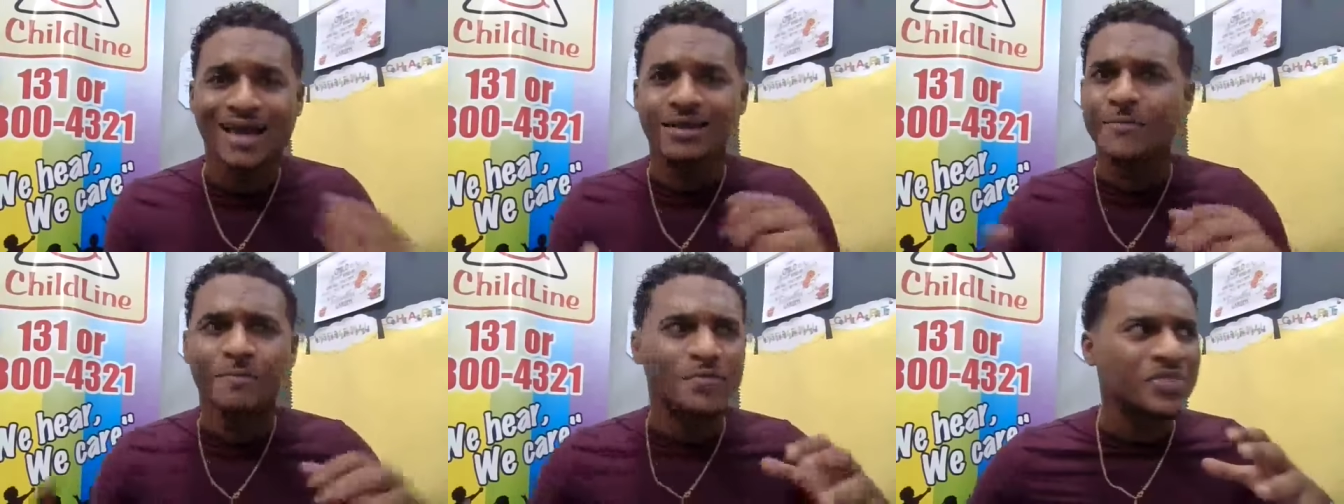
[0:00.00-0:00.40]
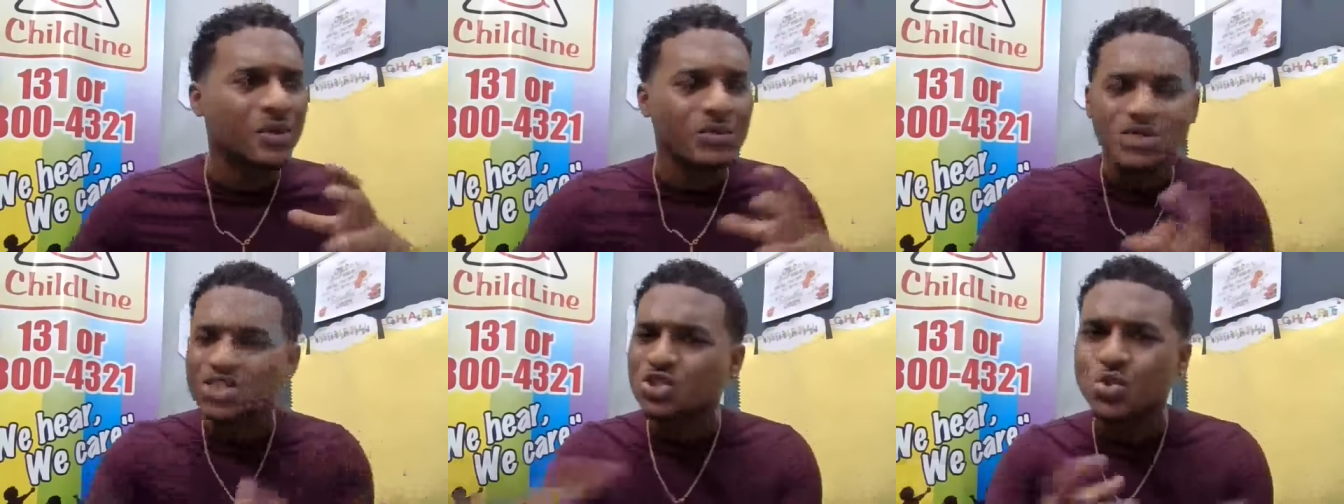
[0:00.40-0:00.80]
And
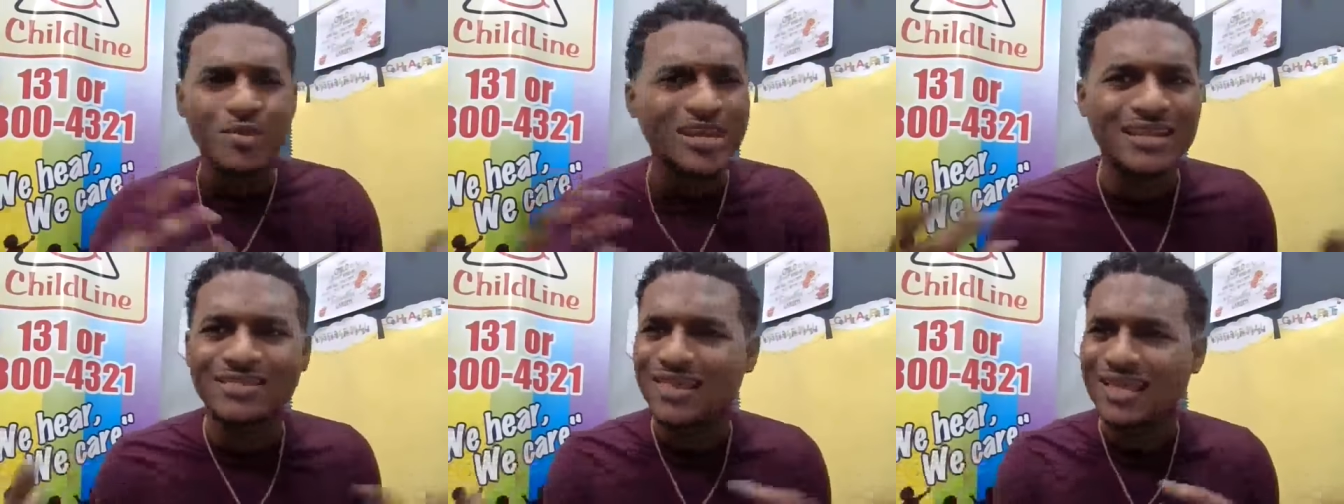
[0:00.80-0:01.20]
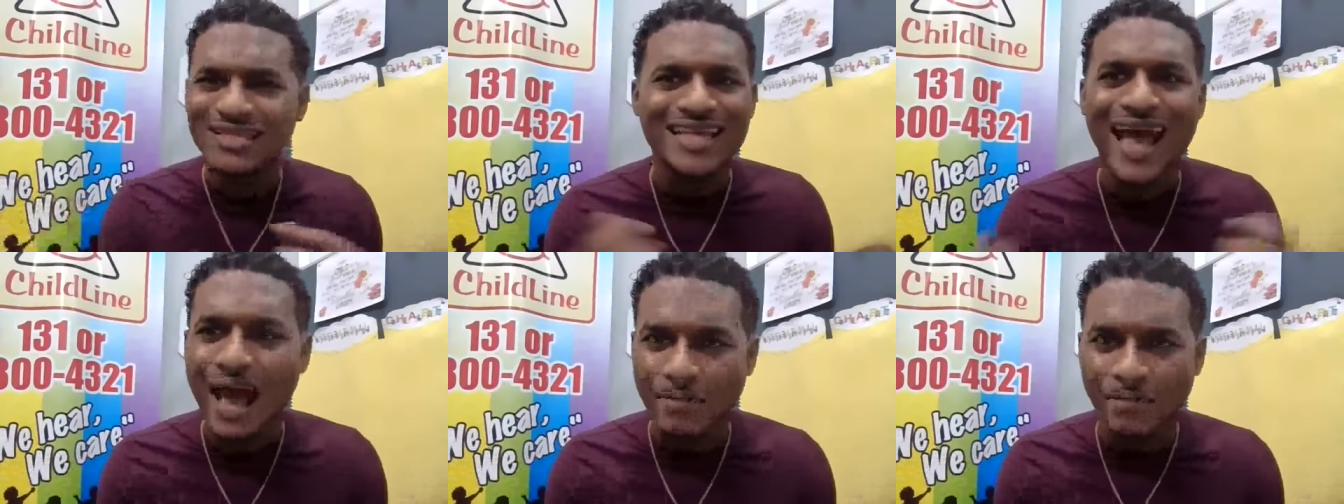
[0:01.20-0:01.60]
there was so many
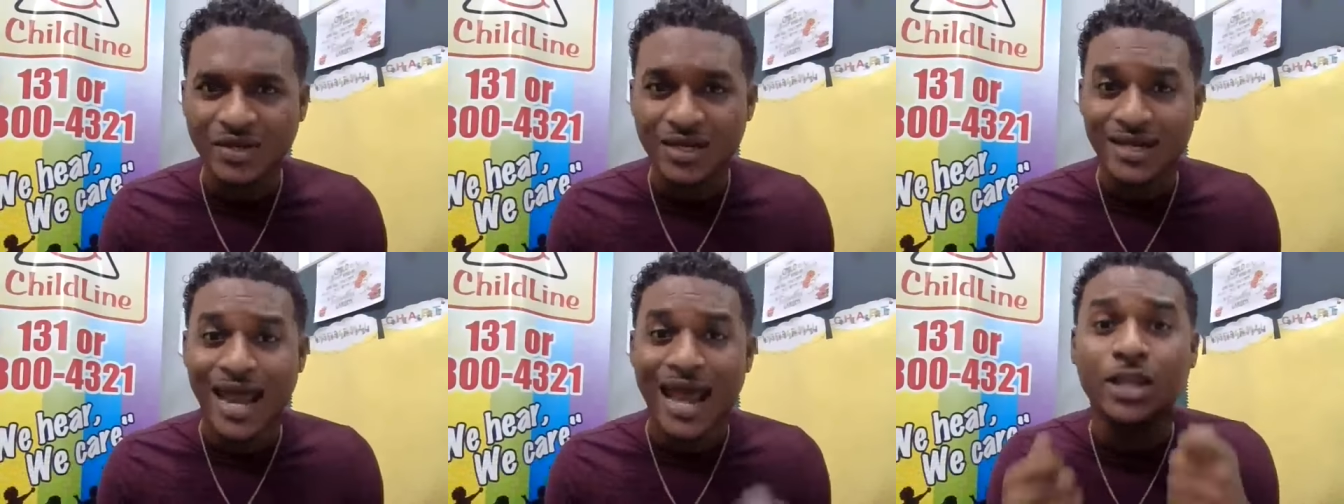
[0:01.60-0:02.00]
things happening,